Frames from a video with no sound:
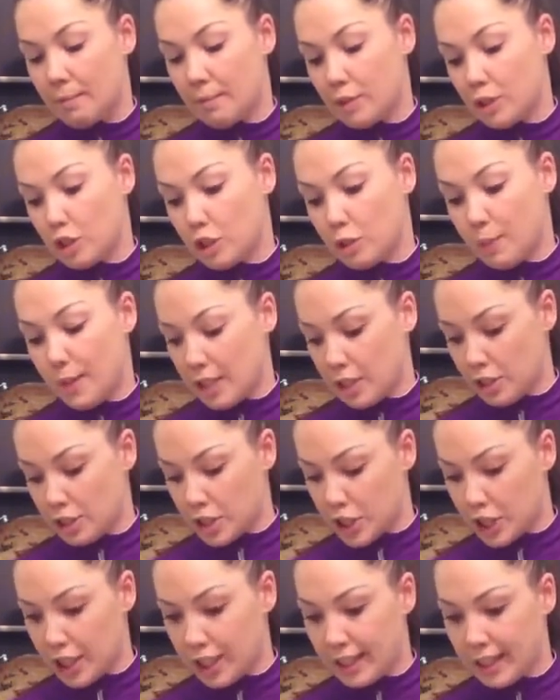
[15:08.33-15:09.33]
spinach and
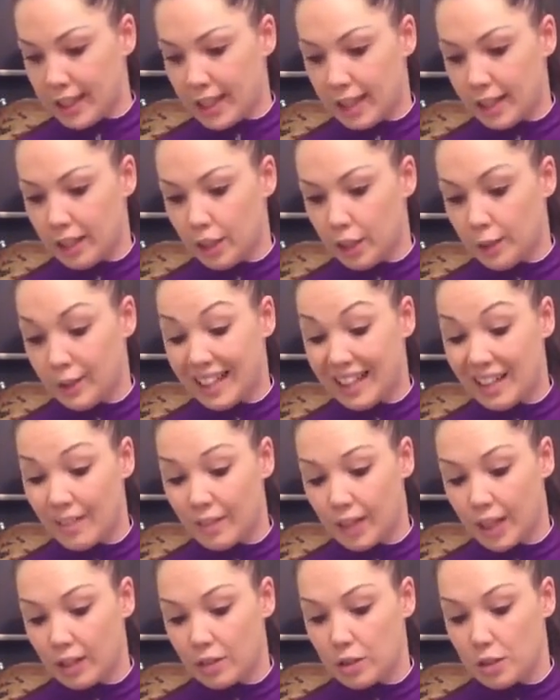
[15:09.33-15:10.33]
turkey cannelloni I
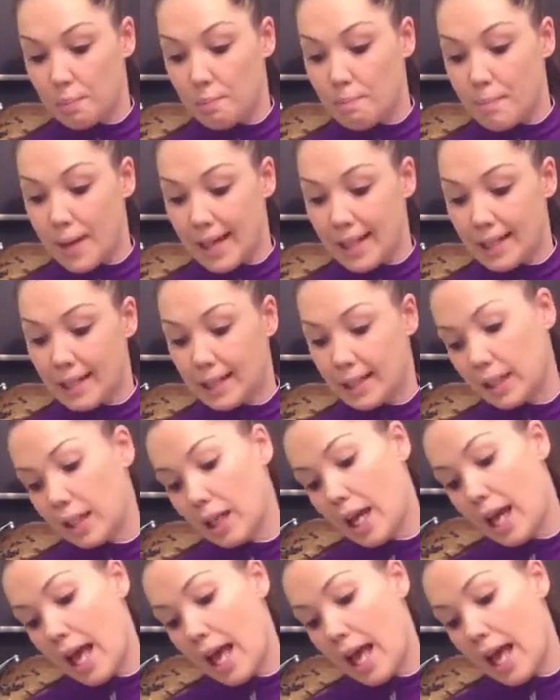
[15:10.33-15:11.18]
never got to make.